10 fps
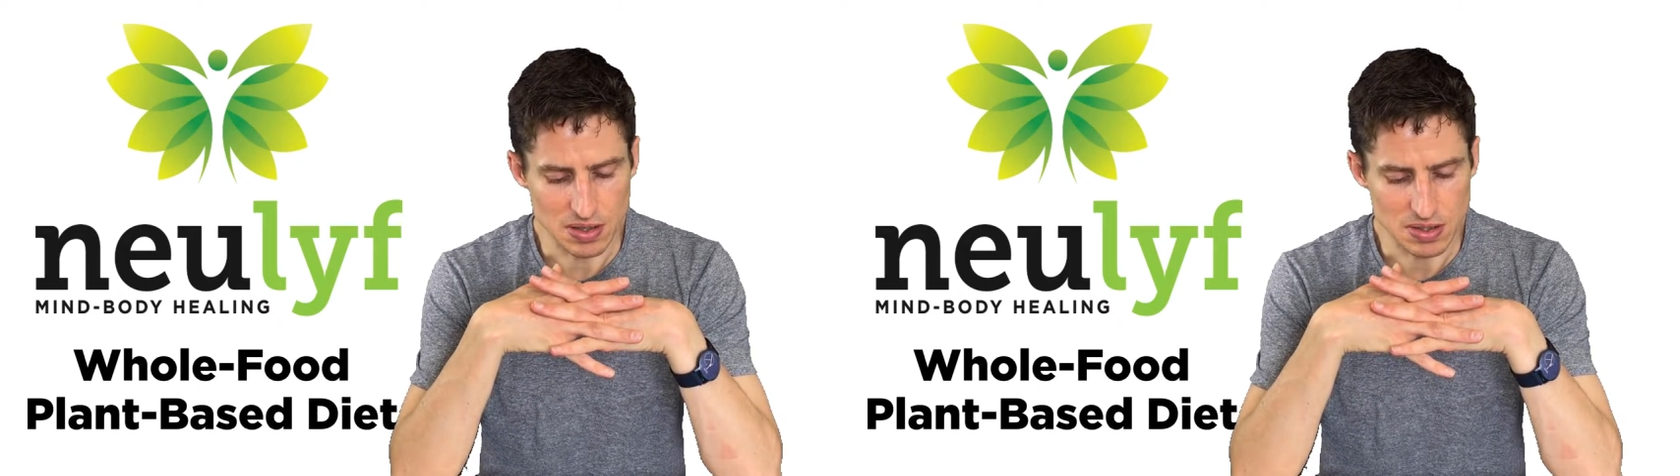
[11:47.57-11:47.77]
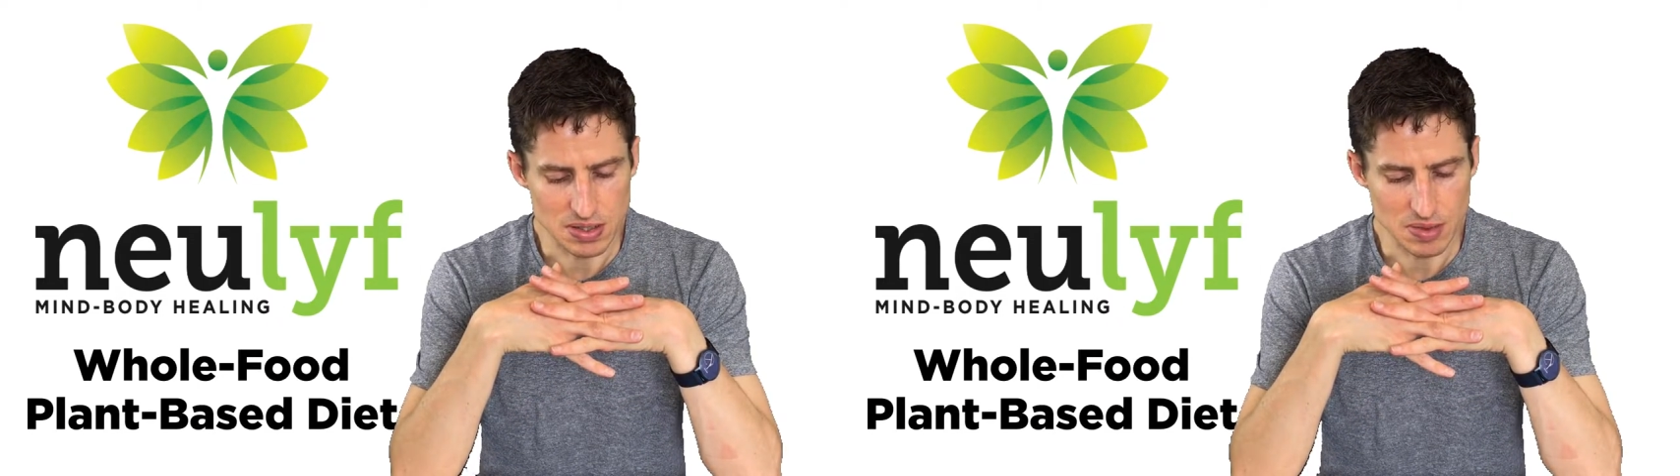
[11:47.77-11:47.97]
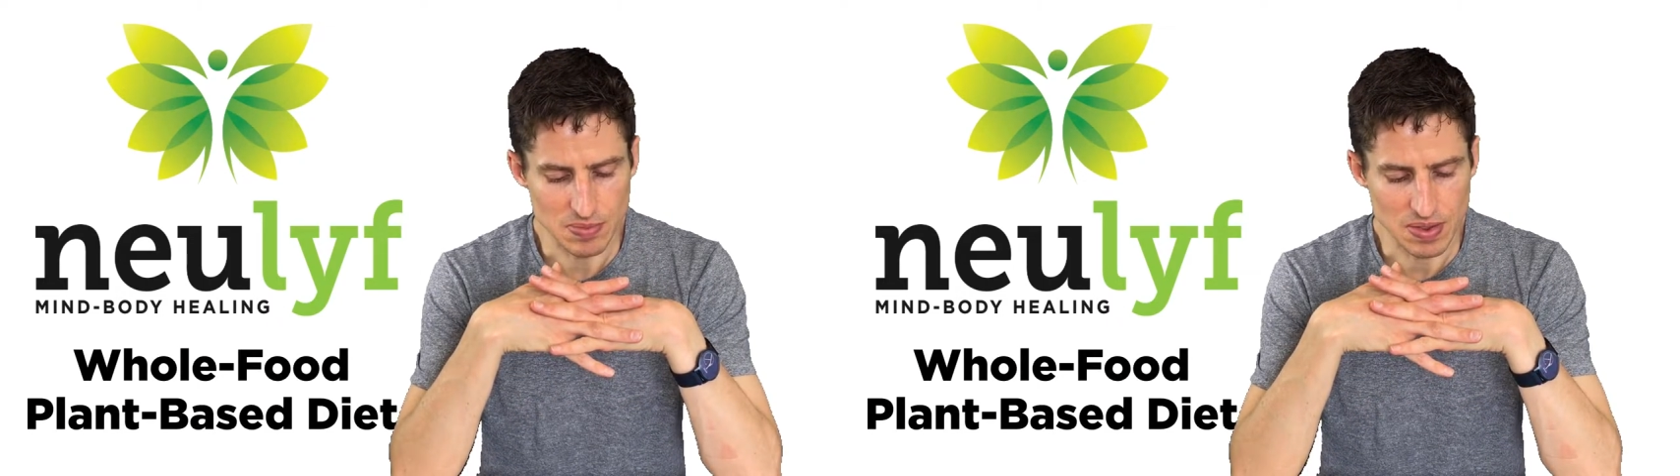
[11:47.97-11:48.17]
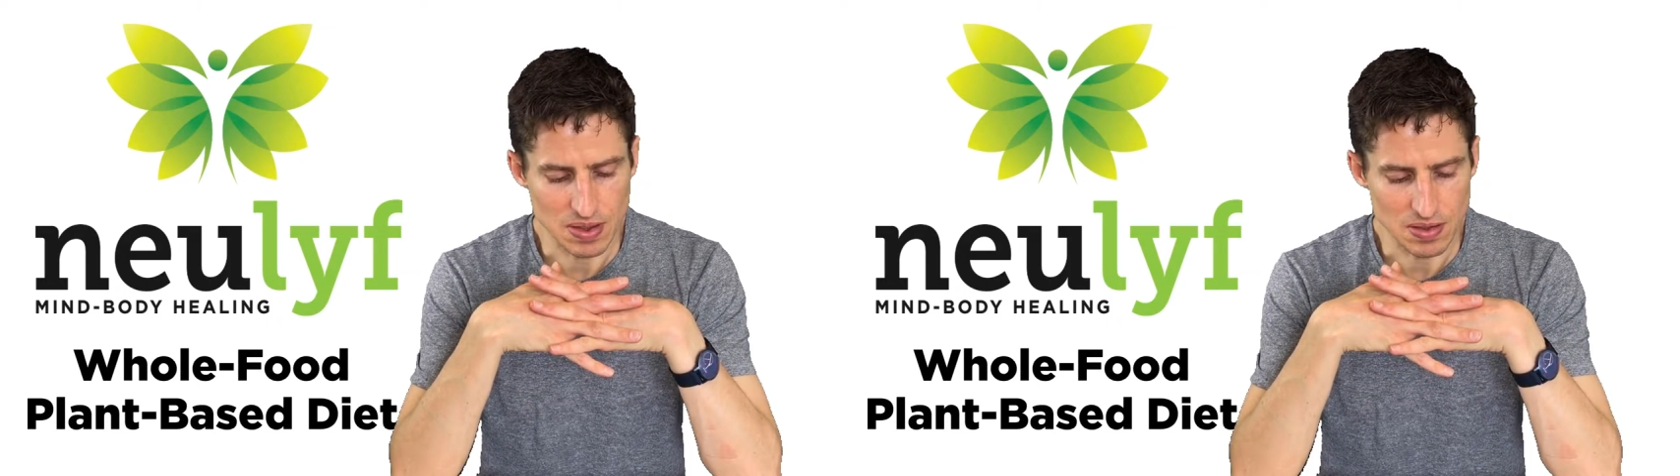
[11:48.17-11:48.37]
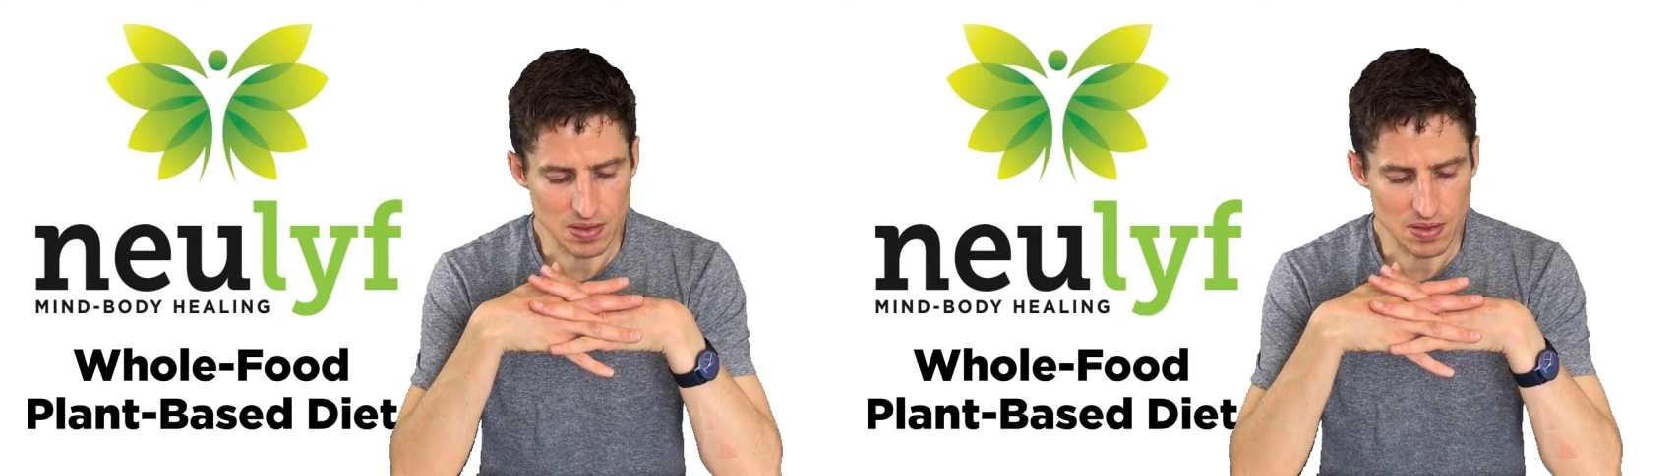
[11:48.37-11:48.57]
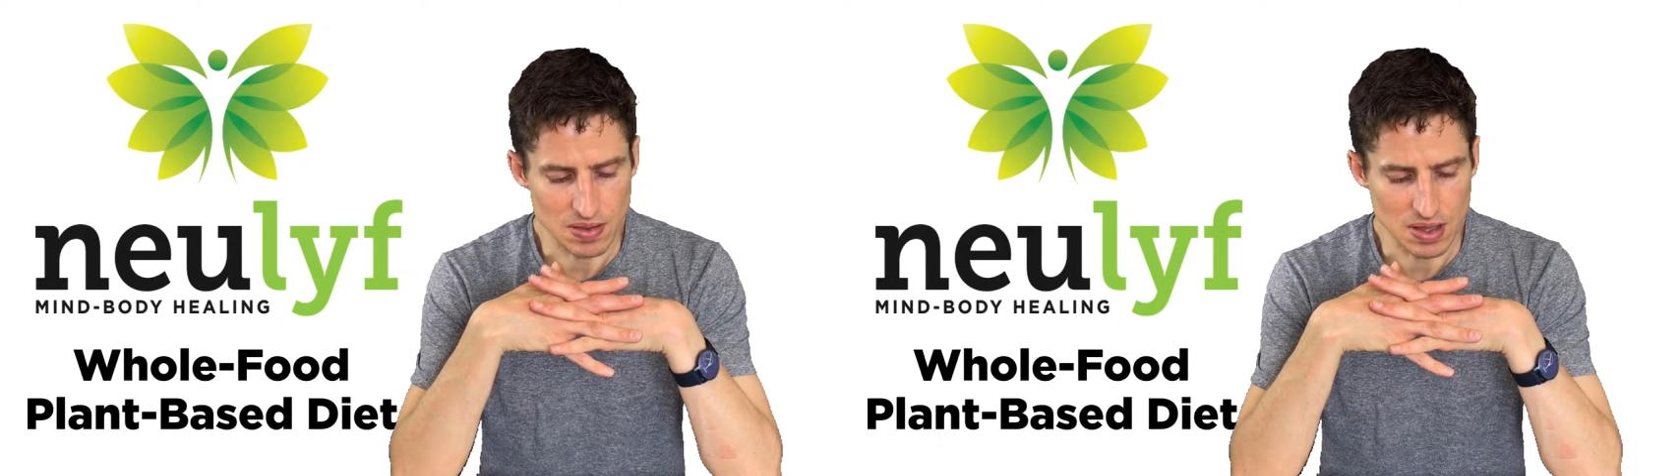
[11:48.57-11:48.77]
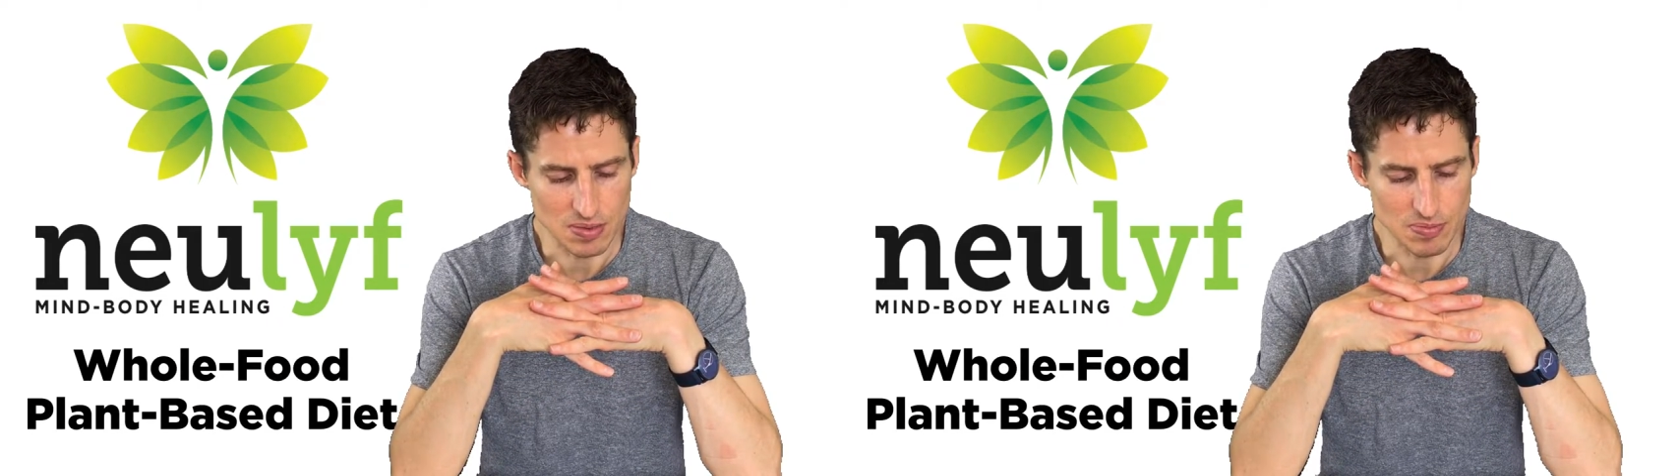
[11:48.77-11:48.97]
something that